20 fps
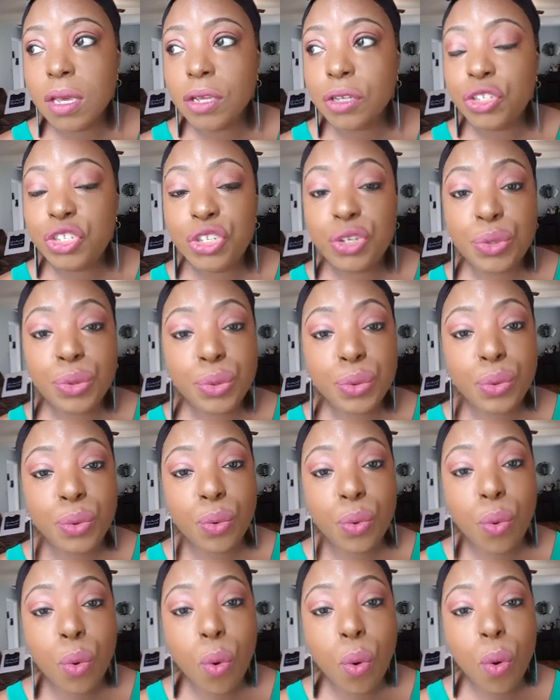
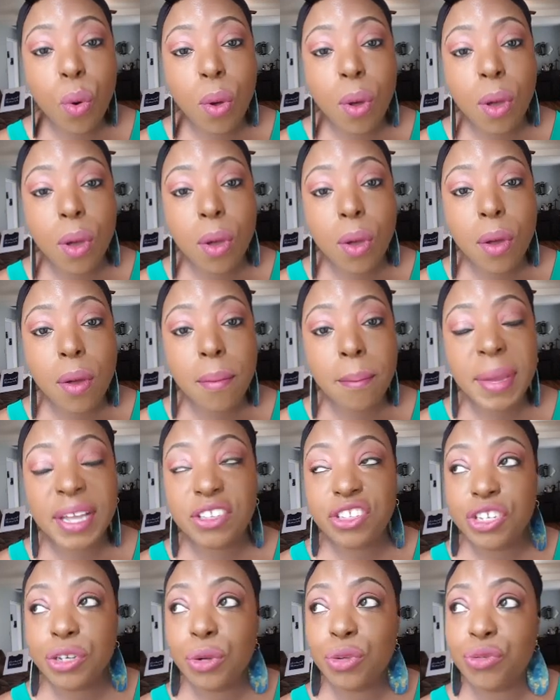to my
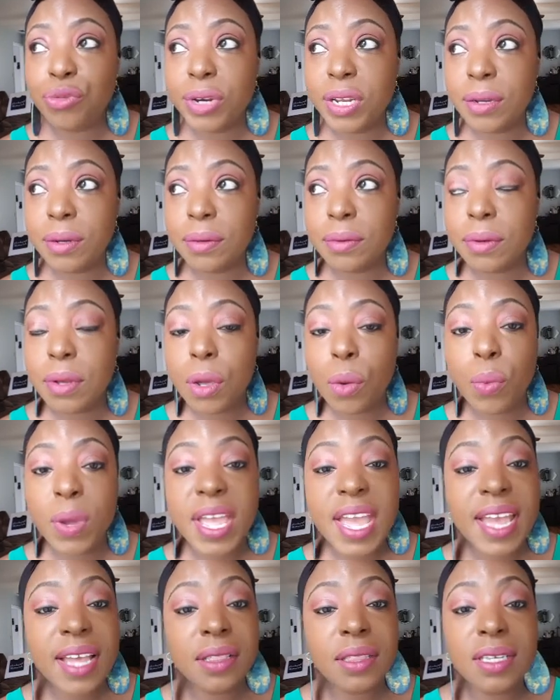children. We
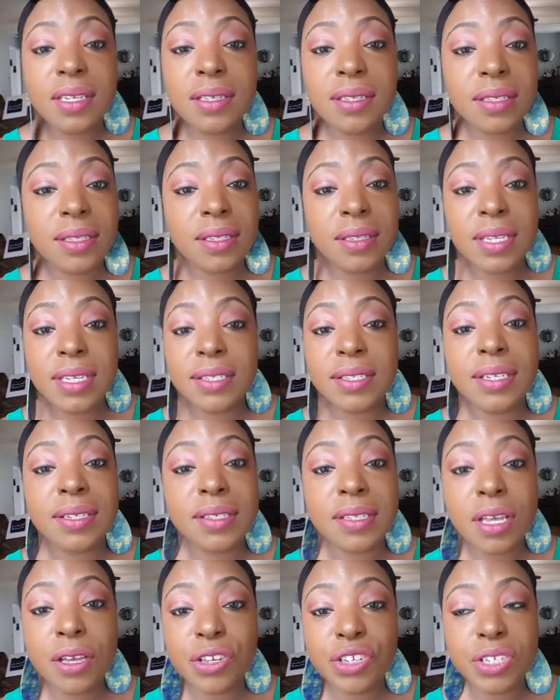had these
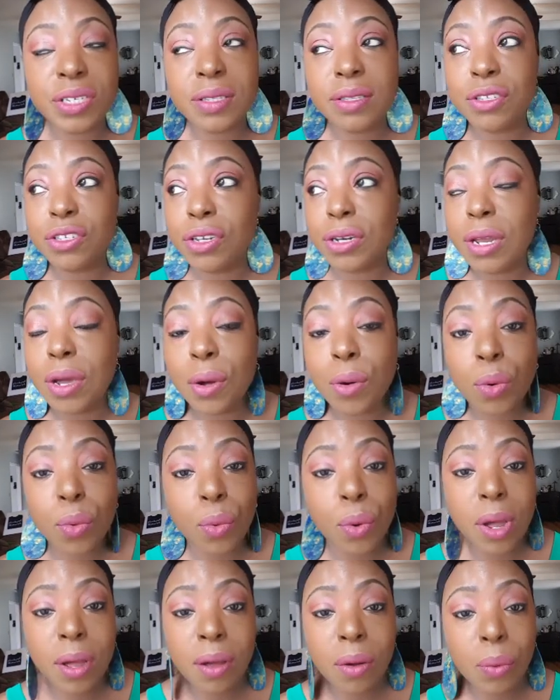discussions,
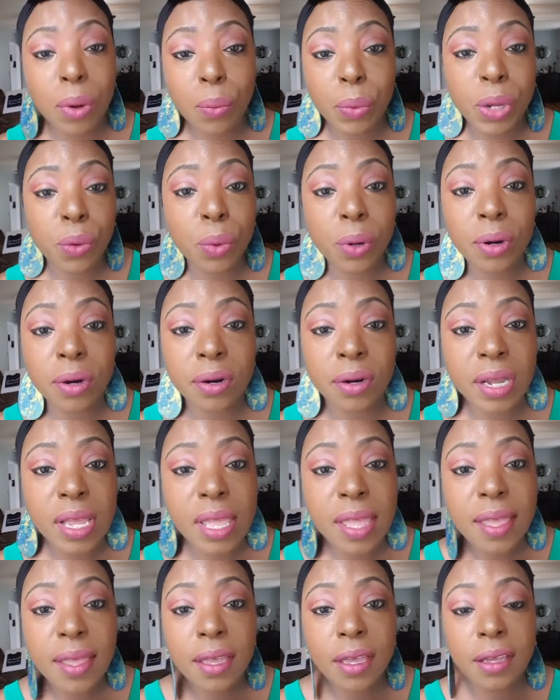when we were
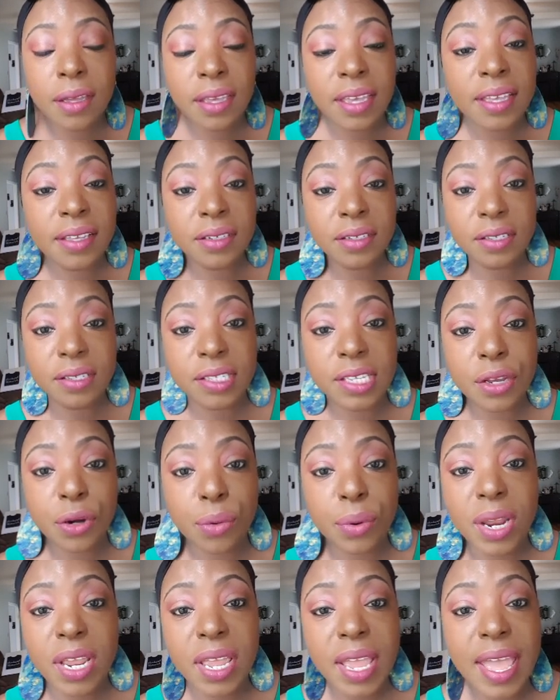
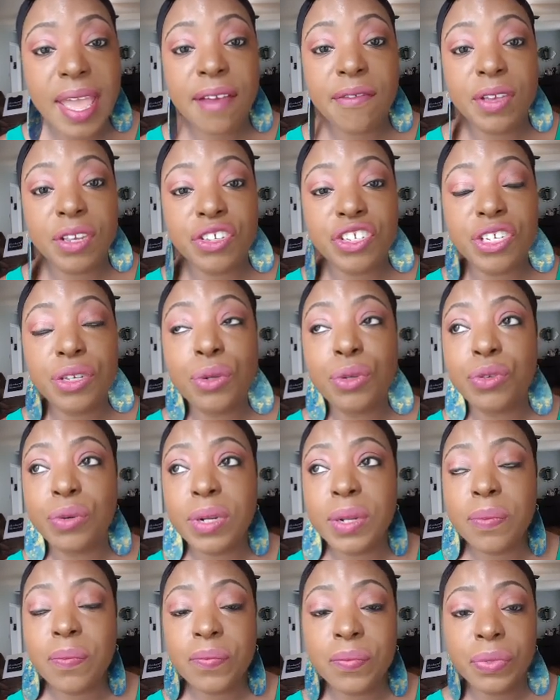considering having
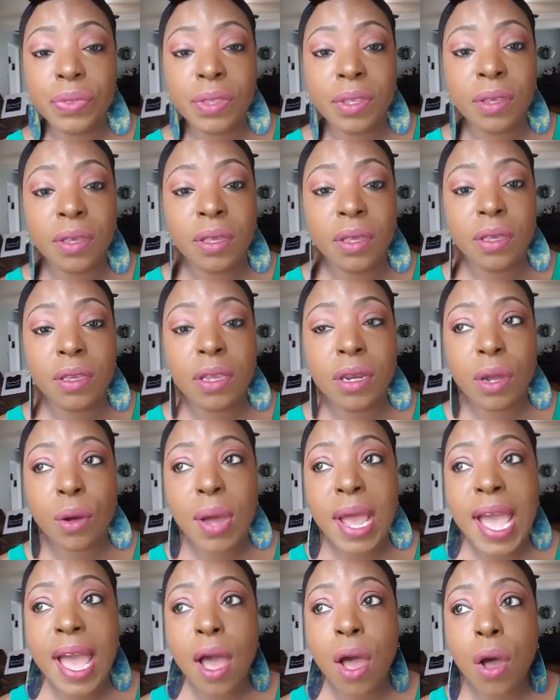children,
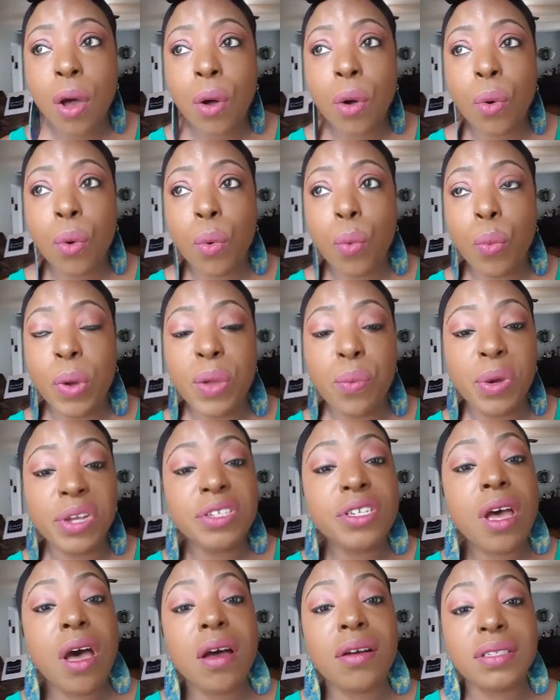how we would
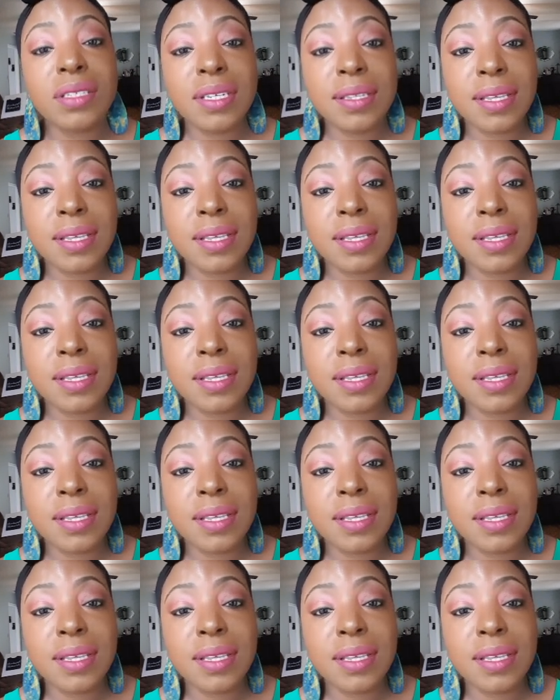talk to